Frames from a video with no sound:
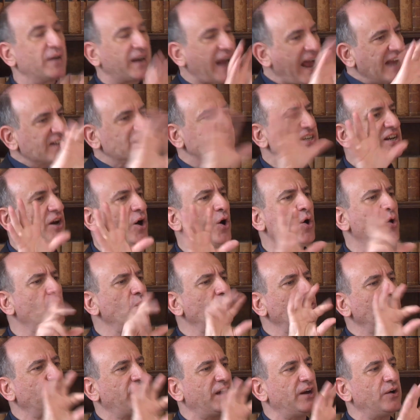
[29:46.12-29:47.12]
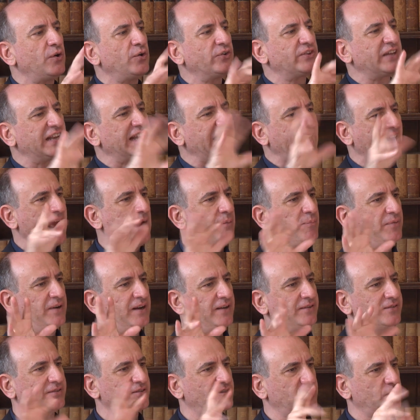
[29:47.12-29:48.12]
but actually all those
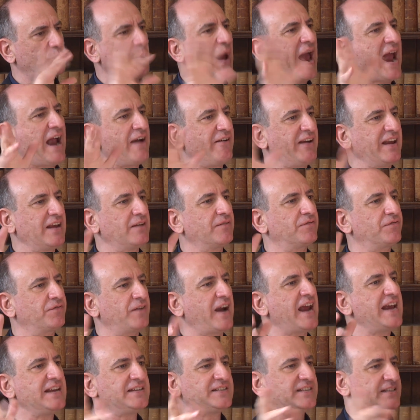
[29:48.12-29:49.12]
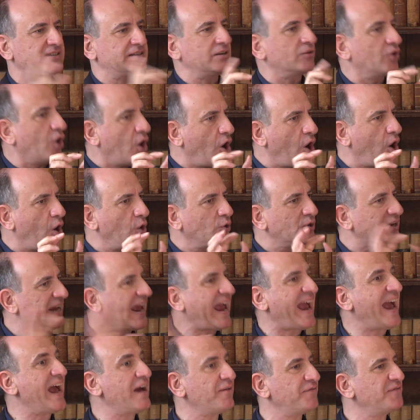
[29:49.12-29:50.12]
elaborate swearing phrases are all
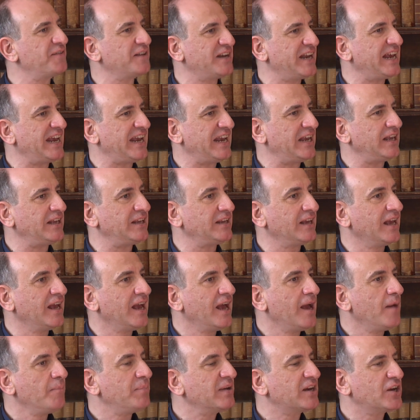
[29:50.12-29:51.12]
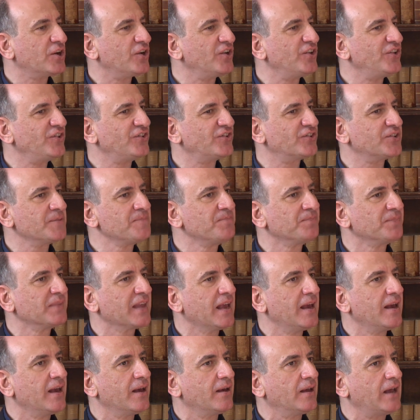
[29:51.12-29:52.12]
carefully, because,
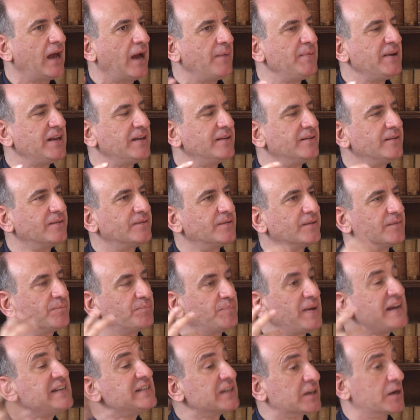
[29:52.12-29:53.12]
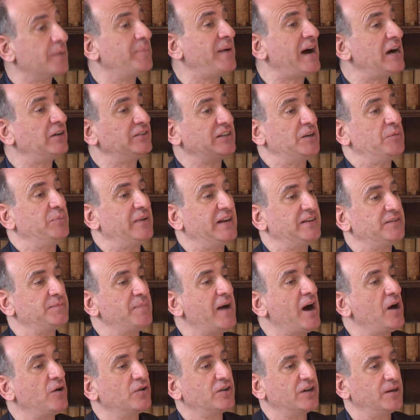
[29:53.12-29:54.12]
I mean, Peter Capaldi, who plays
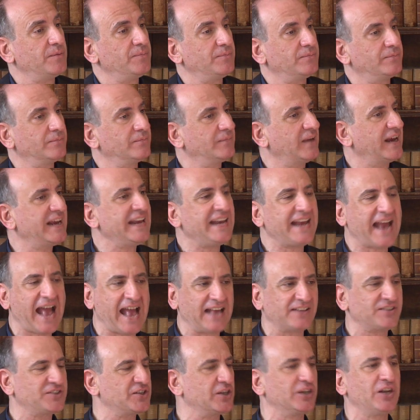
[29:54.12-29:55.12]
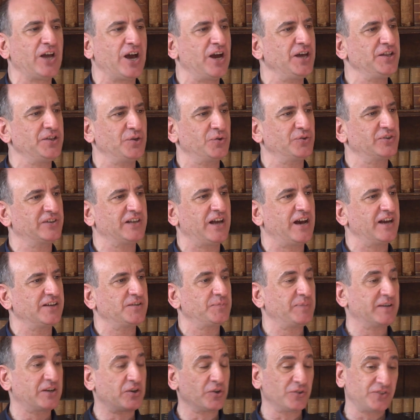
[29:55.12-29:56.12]
Malcolm, he has to learn those lines
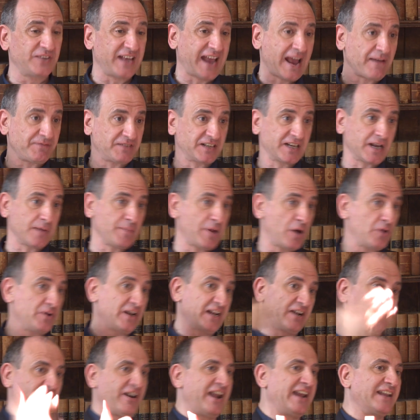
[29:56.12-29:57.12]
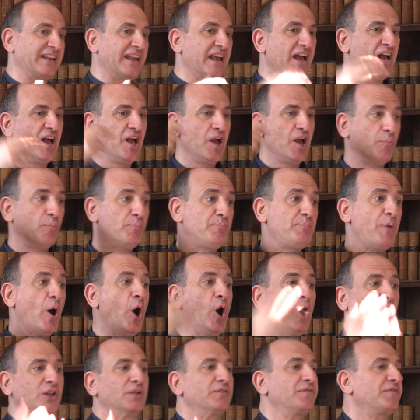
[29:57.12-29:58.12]
because they have to come out in a great
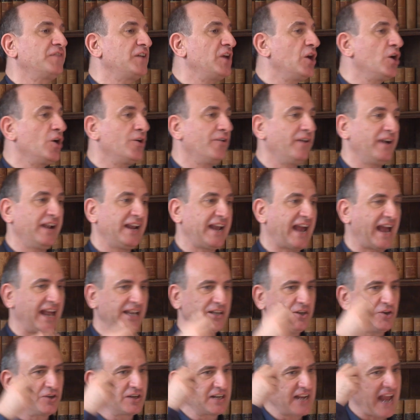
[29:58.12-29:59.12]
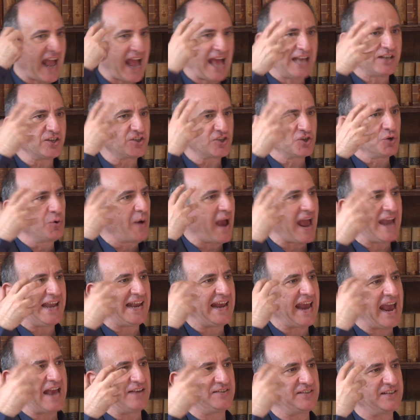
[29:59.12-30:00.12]
ball of fury and you can't show
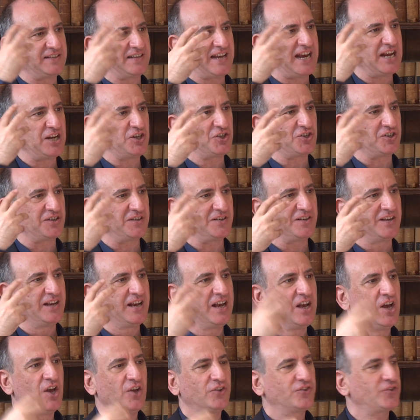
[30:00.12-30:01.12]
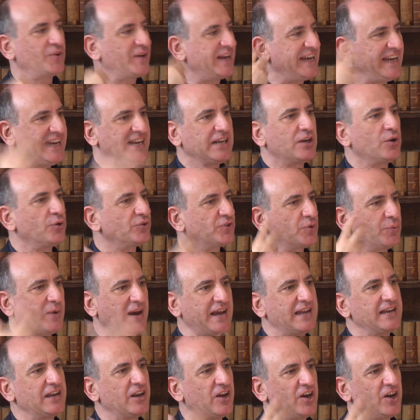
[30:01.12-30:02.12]
any hesitation. So he goes away and